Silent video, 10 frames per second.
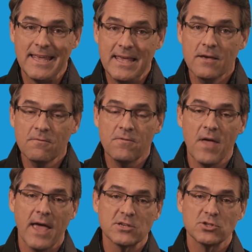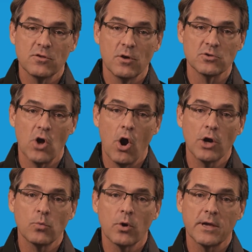give thanks to those
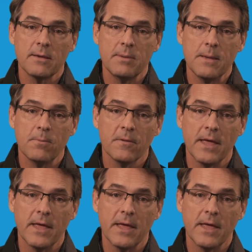hardworking people